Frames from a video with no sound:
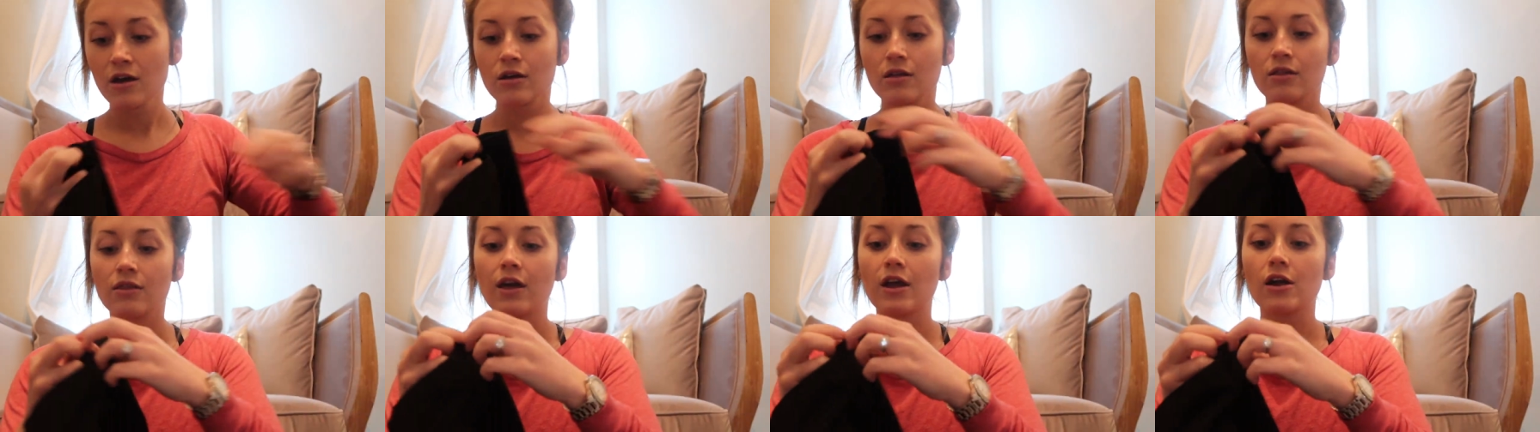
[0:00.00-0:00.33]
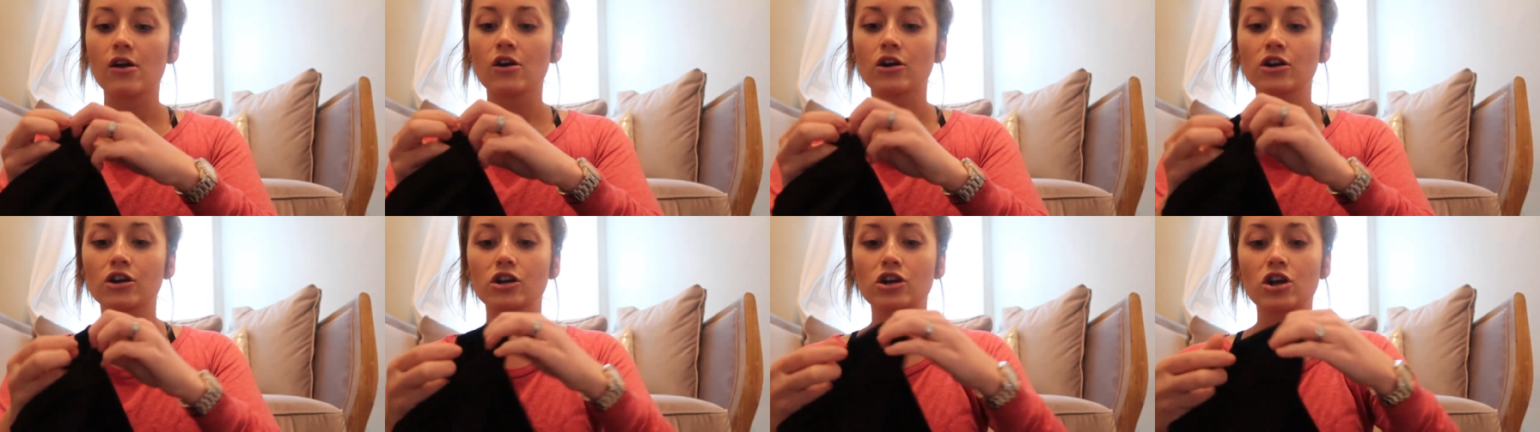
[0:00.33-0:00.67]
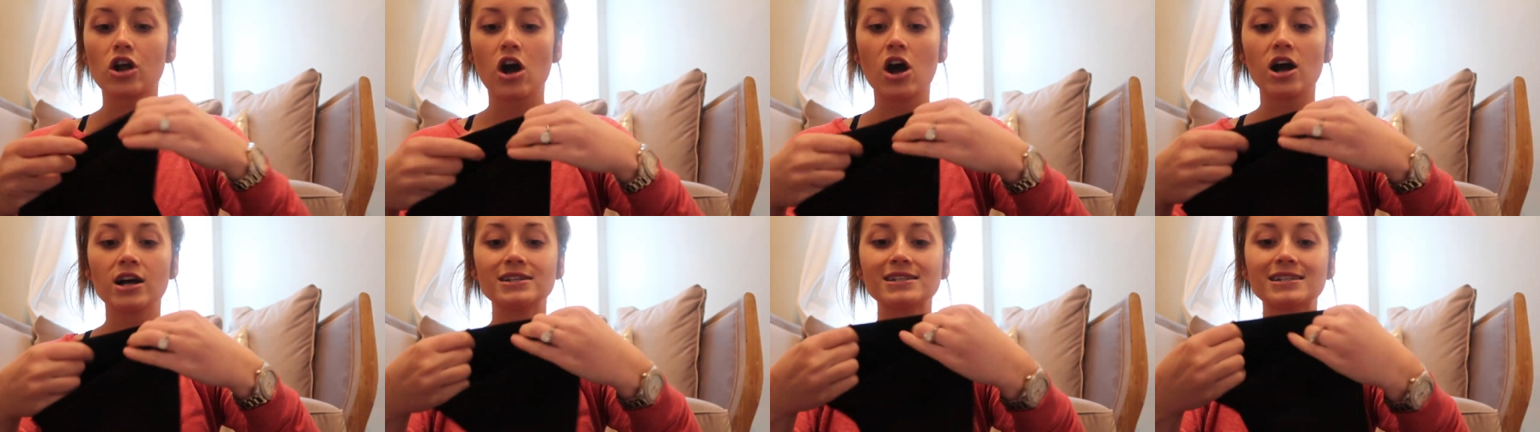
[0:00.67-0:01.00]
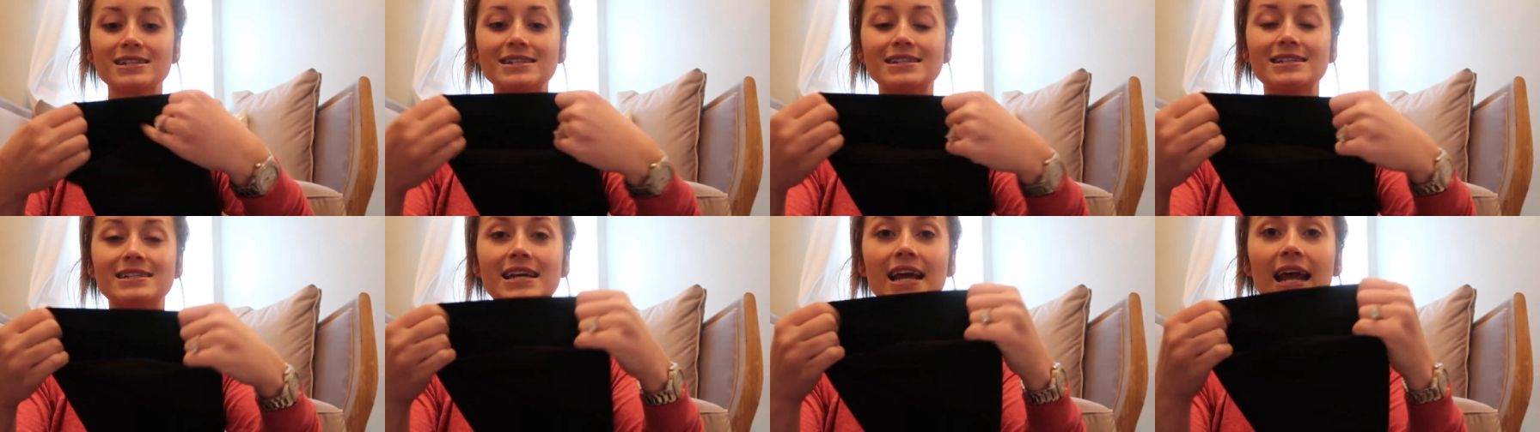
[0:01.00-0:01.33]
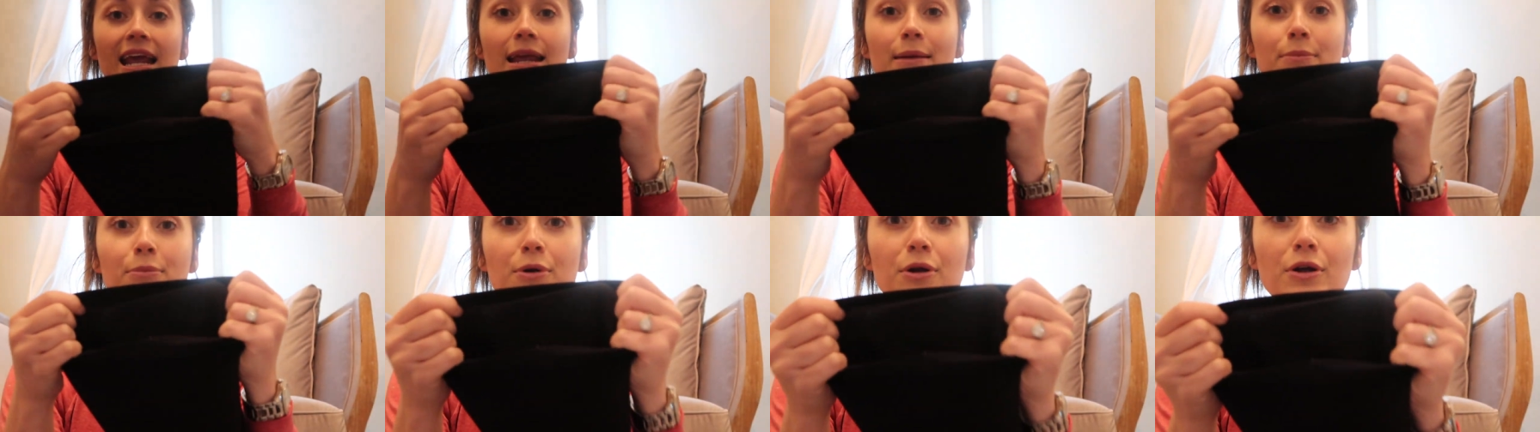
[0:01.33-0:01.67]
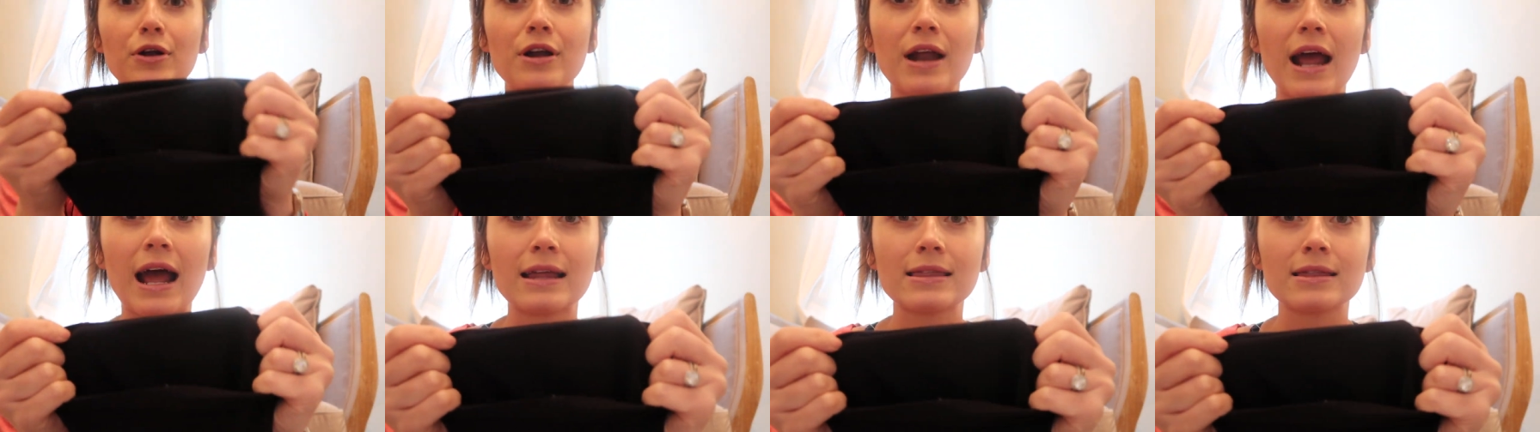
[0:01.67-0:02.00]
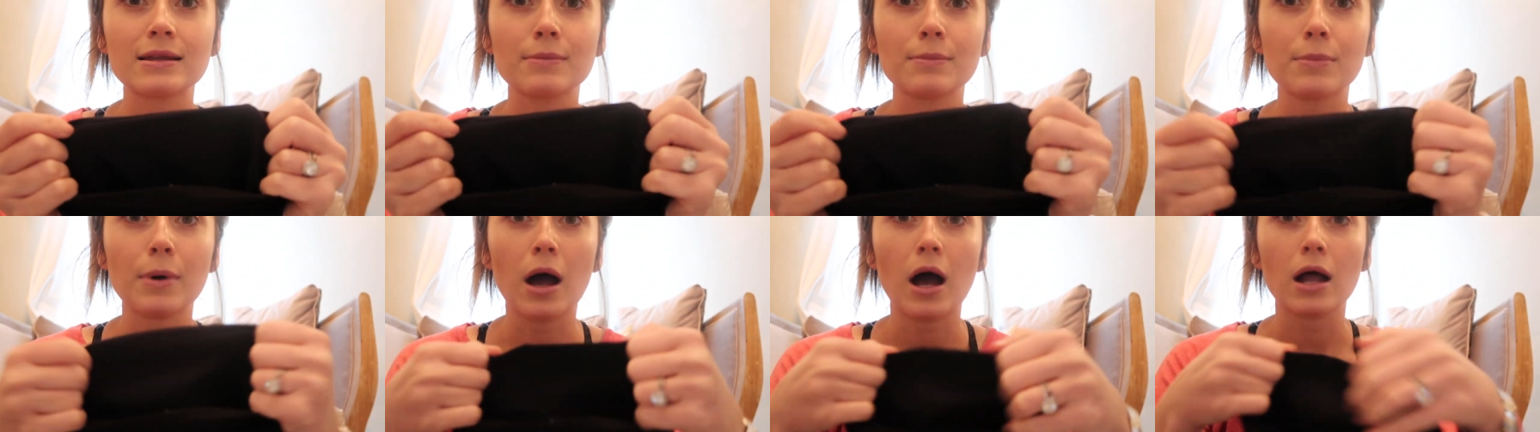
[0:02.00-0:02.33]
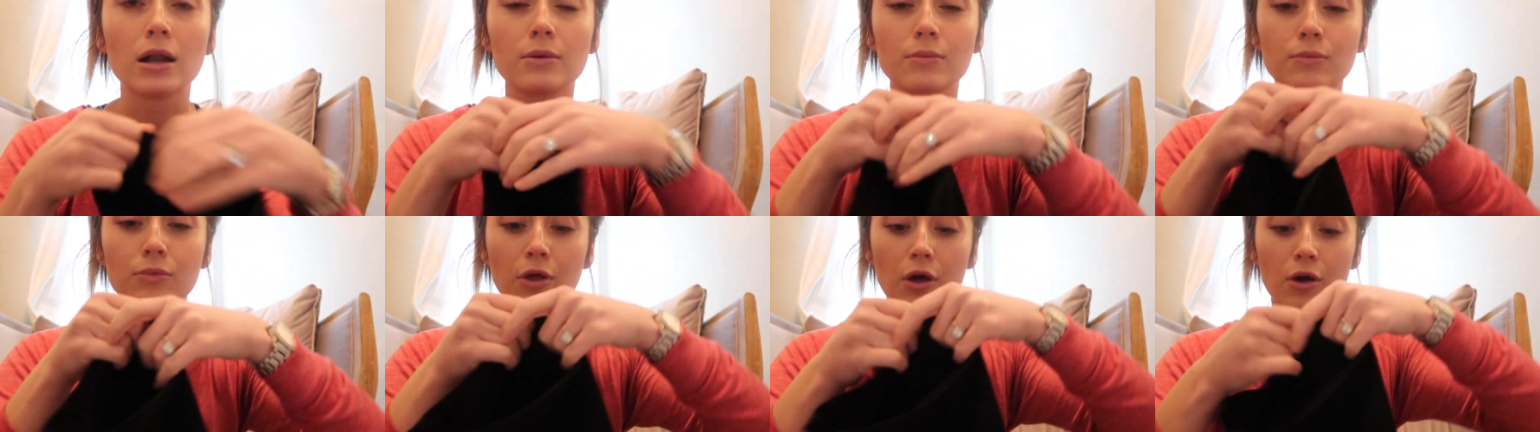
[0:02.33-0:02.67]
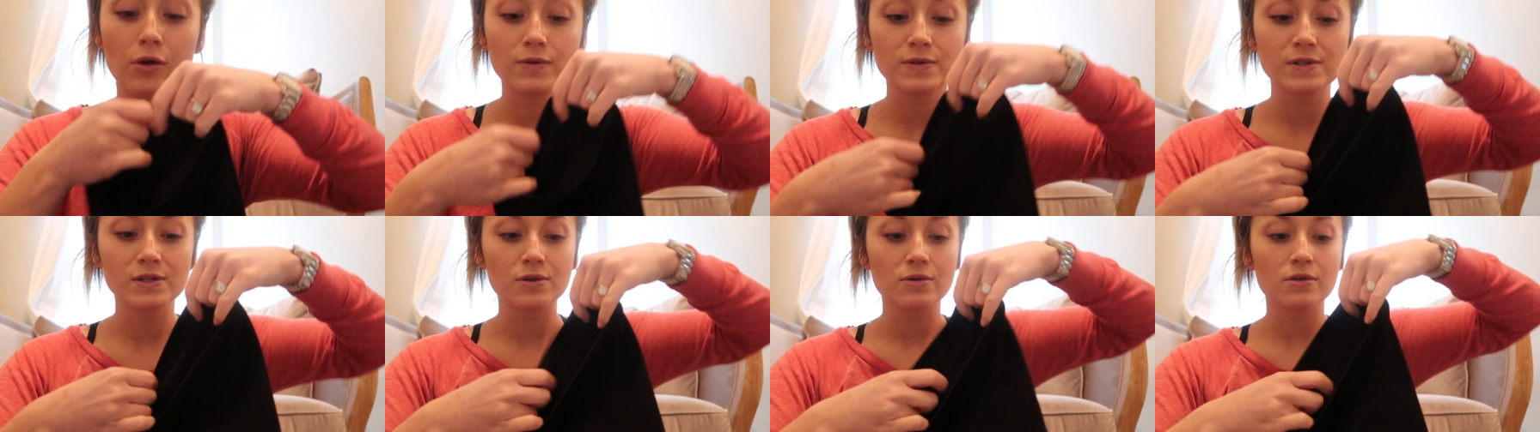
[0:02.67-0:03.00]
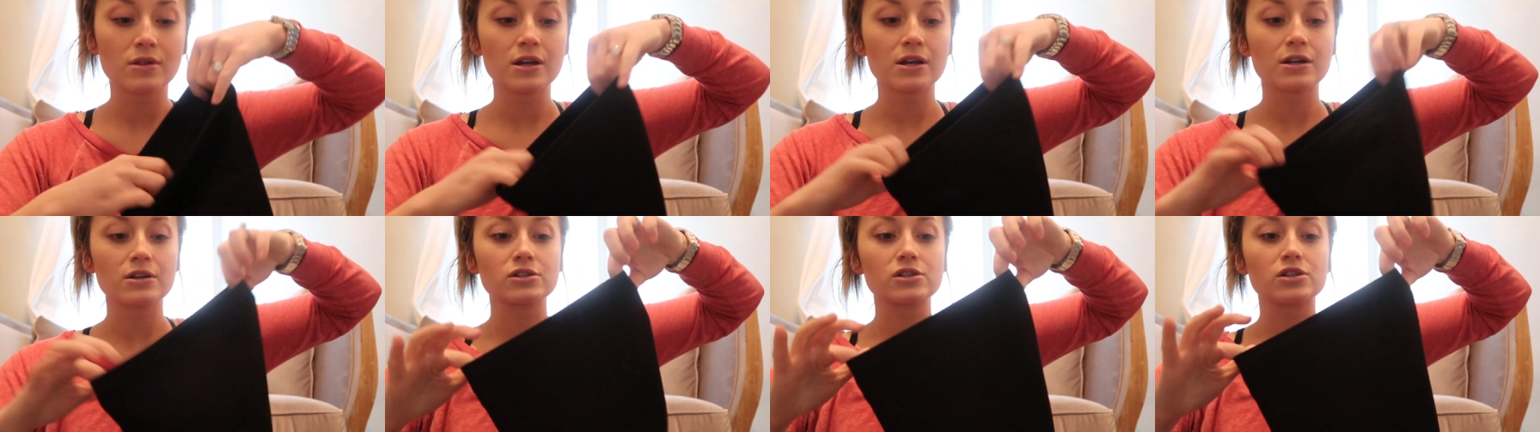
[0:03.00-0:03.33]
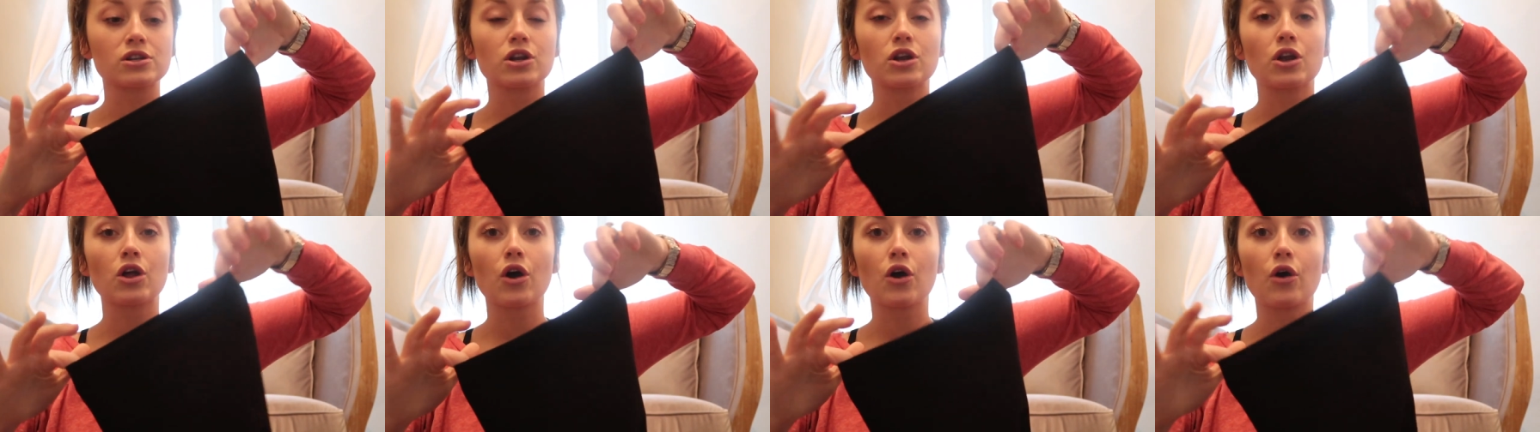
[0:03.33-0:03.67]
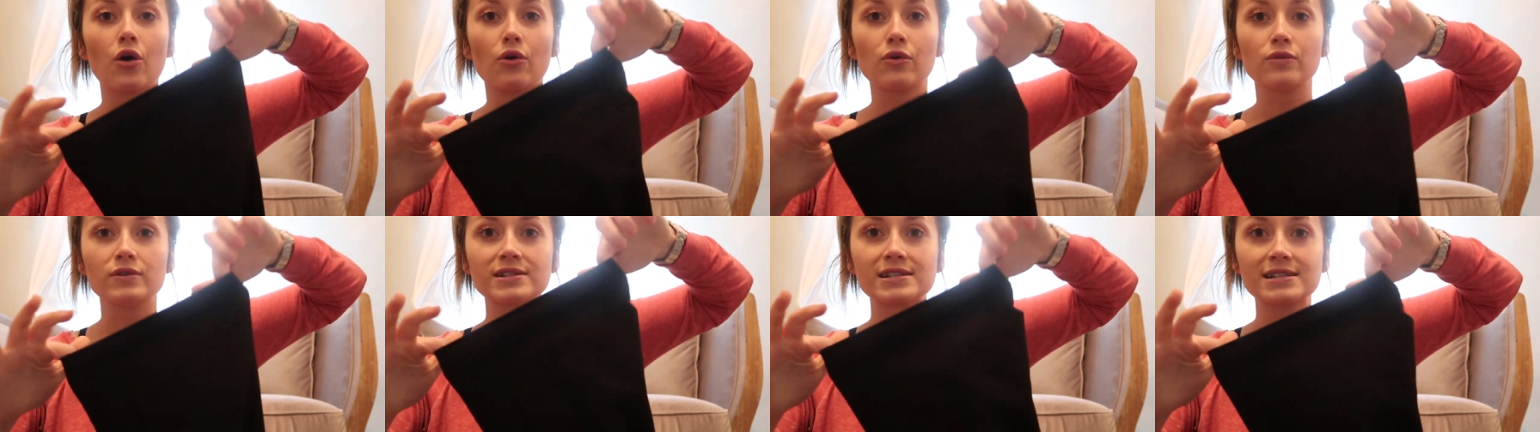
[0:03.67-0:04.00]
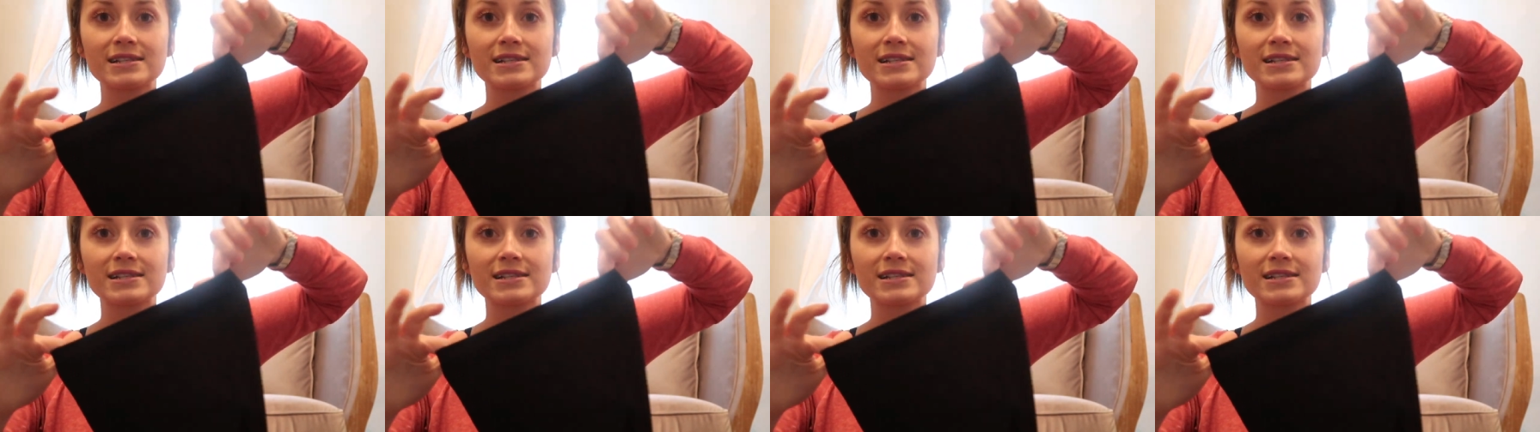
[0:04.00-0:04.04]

They are not tapered at the bottom though. So there's no